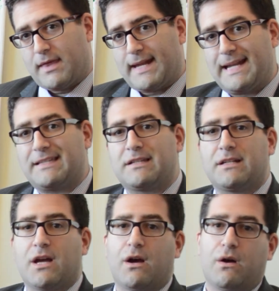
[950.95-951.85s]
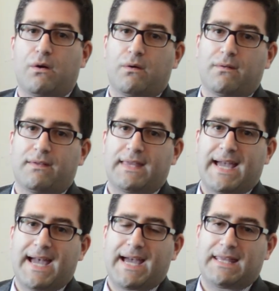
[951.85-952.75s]
They need to know
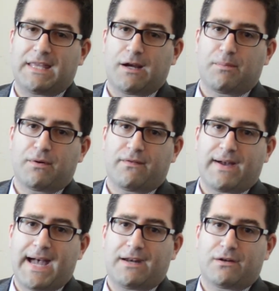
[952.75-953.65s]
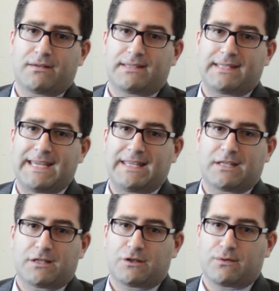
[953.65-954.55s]
that their providers see
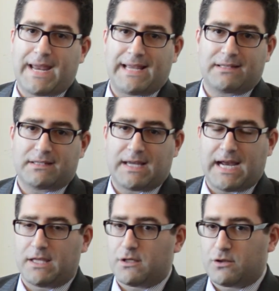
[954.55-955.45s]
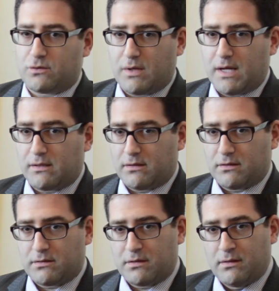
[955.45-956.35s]
the strengths and the
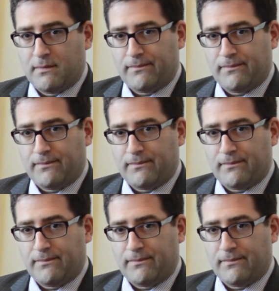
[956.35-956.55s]
struggles